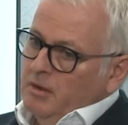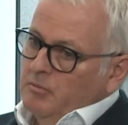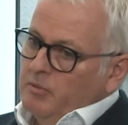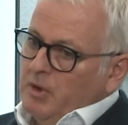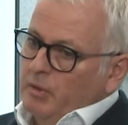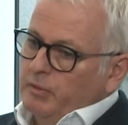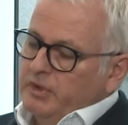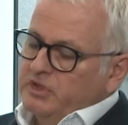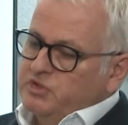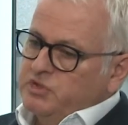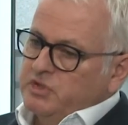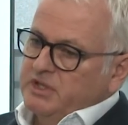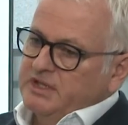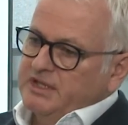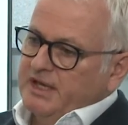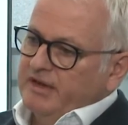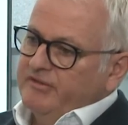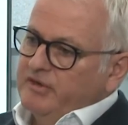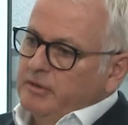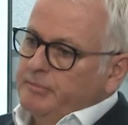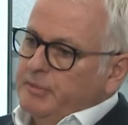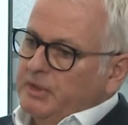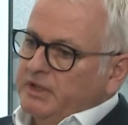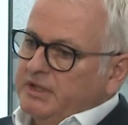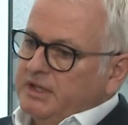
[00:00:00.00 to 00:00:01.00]
But we treat
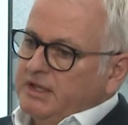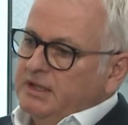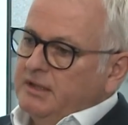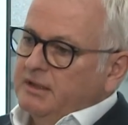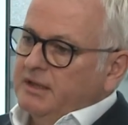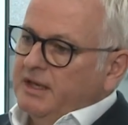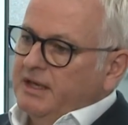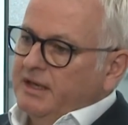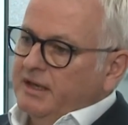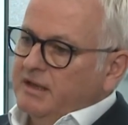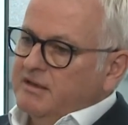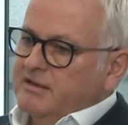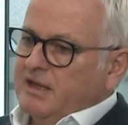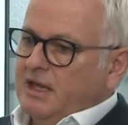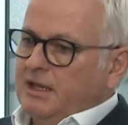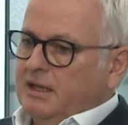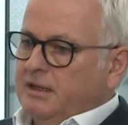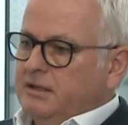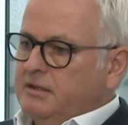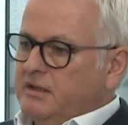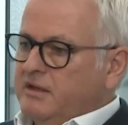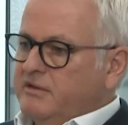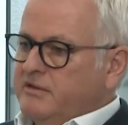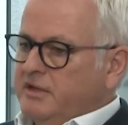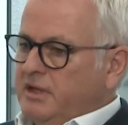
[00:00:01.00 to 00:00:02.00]
everybody in
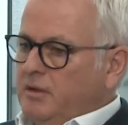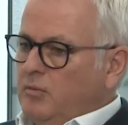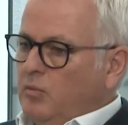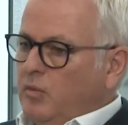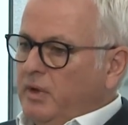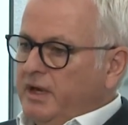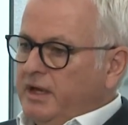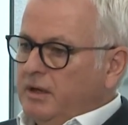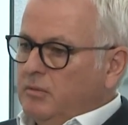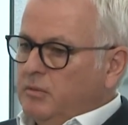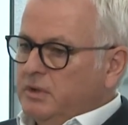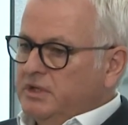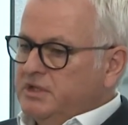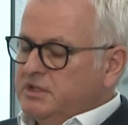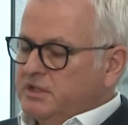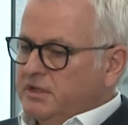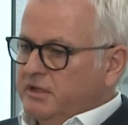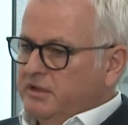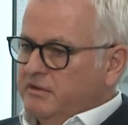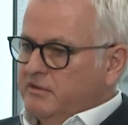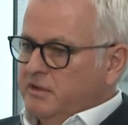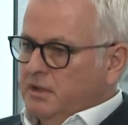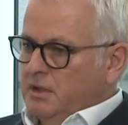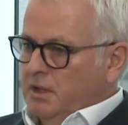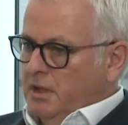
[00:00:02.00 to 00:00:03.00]
exactly the same way, which
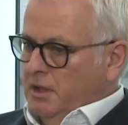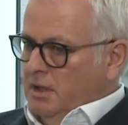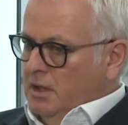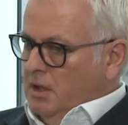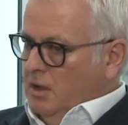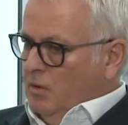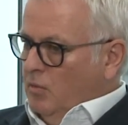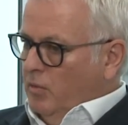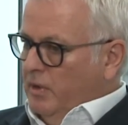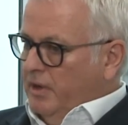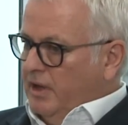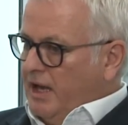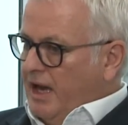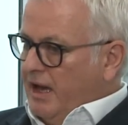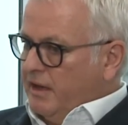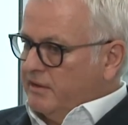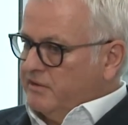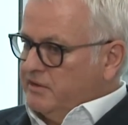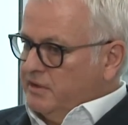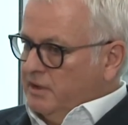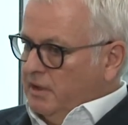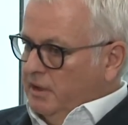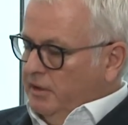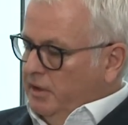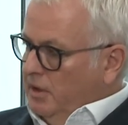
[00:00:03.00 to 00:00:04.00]
is we
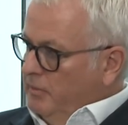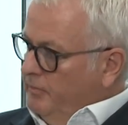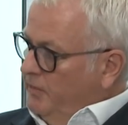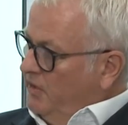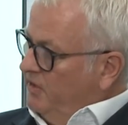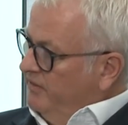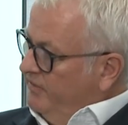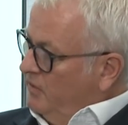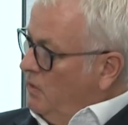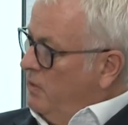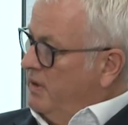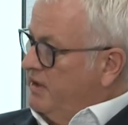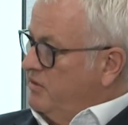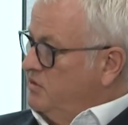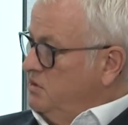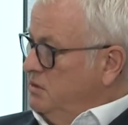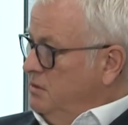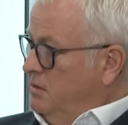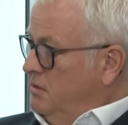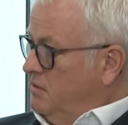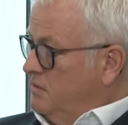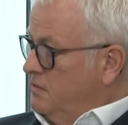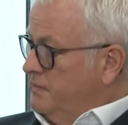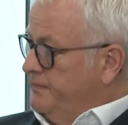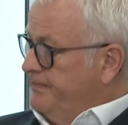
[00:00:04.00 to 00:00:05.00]
ask a number of
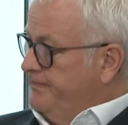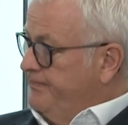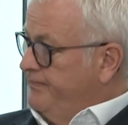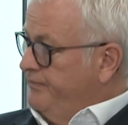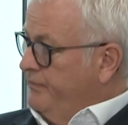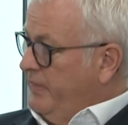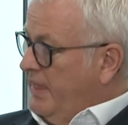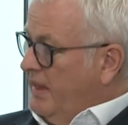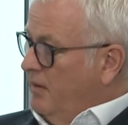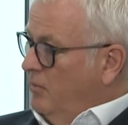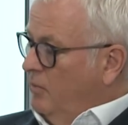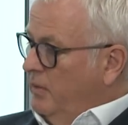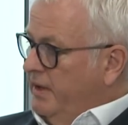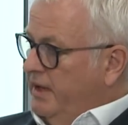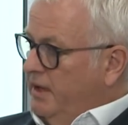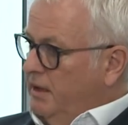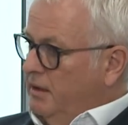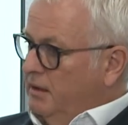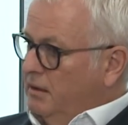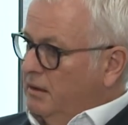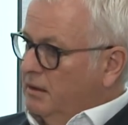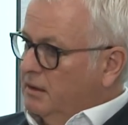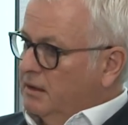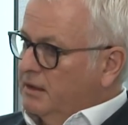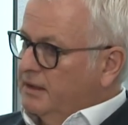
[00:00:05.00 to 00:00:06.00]
questions,
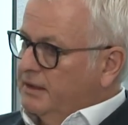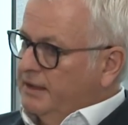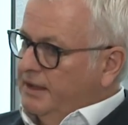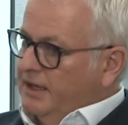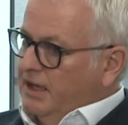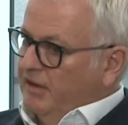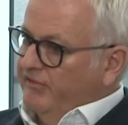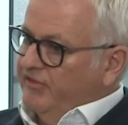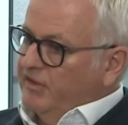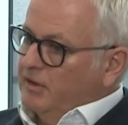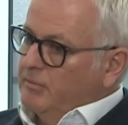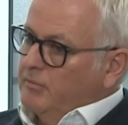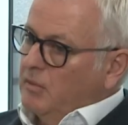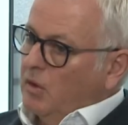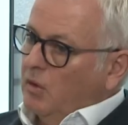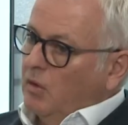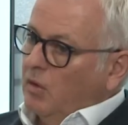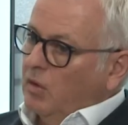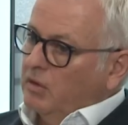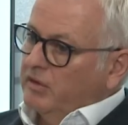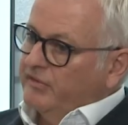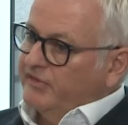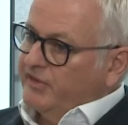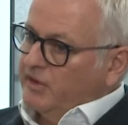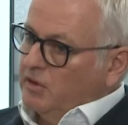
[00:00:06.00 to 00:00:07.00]
we give them
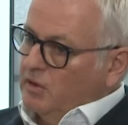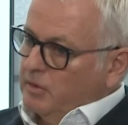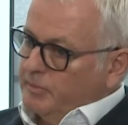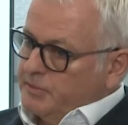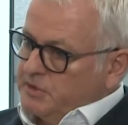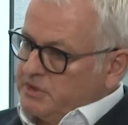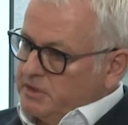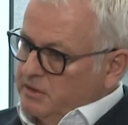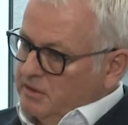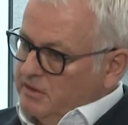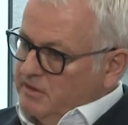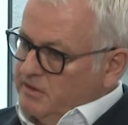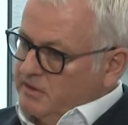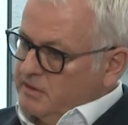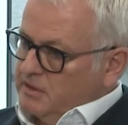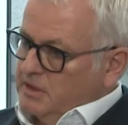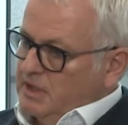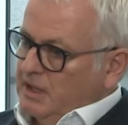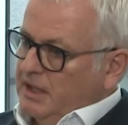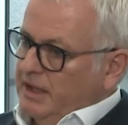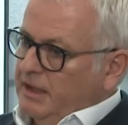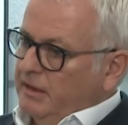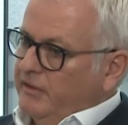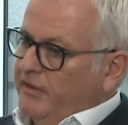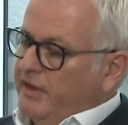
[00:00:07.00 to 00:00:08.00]
all of the options,
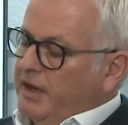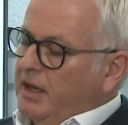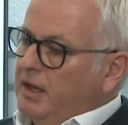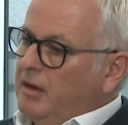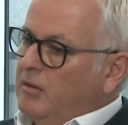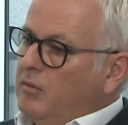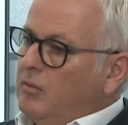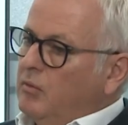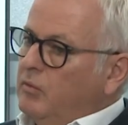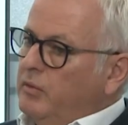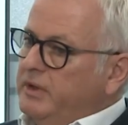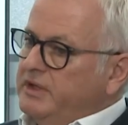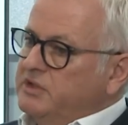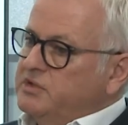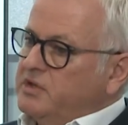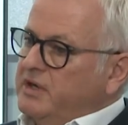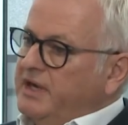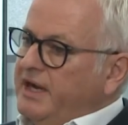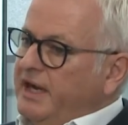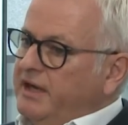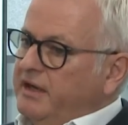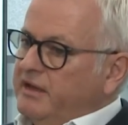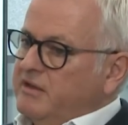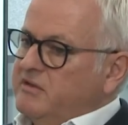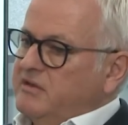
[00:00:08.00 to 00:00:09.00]
and then we
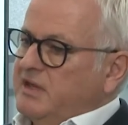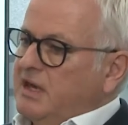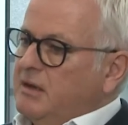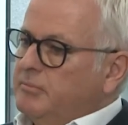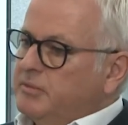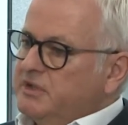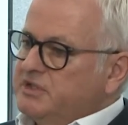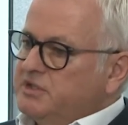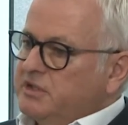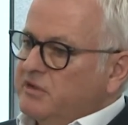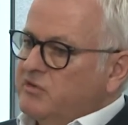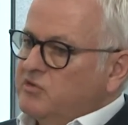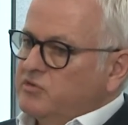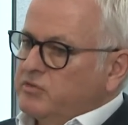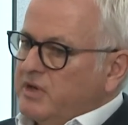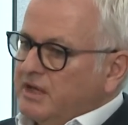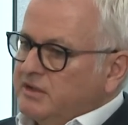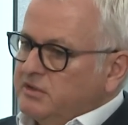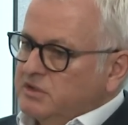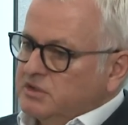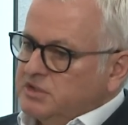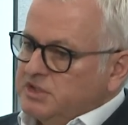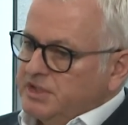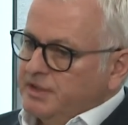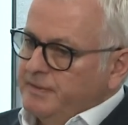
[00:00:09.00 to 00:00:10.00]
try and establish a
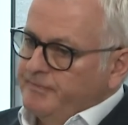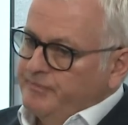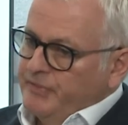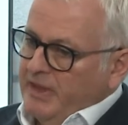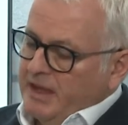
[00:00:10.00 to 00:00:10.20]
strategy.